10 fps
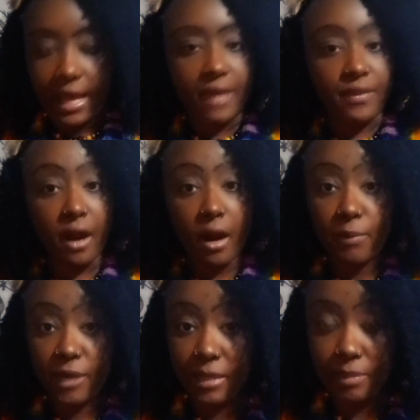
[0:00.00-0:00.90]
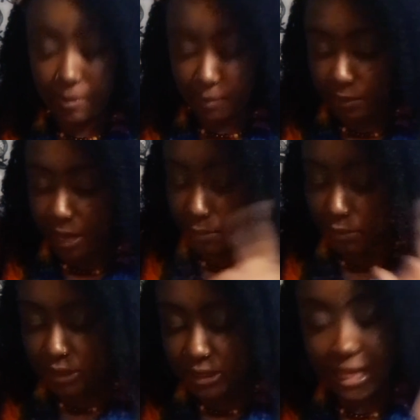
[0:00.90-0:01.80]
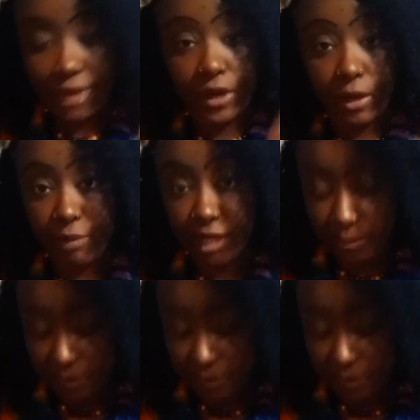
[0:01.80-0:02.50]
And there are many people, I wrote this down, there are many